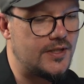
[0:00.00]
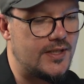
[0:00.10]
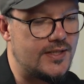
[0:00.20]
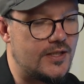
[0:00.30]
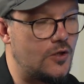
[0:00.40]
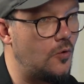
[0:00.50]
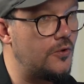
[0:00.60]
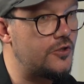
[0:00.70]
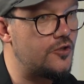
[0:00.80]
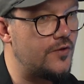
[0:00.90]
there's
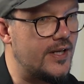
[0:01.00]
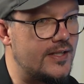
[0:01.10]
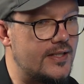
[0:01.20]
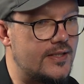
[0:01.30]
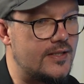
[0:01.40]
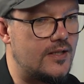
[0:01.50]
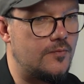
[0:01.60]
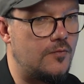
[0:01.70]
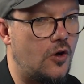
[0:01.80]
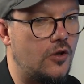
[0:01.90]
global trends
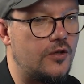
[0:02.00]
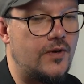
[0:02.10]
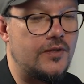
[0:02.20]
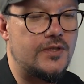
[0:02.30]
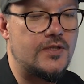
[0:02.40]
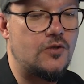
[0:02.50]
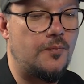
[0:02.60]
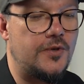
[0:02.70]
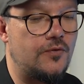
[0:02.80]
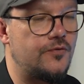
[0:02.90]
all around this
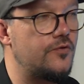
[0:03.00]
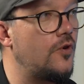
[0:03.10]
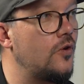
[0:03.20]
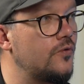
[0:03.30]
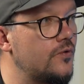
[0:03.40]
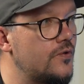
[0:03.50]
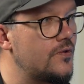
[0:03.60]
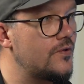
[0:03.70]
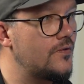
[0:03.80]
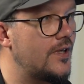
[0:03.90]
topic of
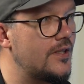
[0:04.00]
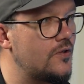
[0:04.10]
drones, right?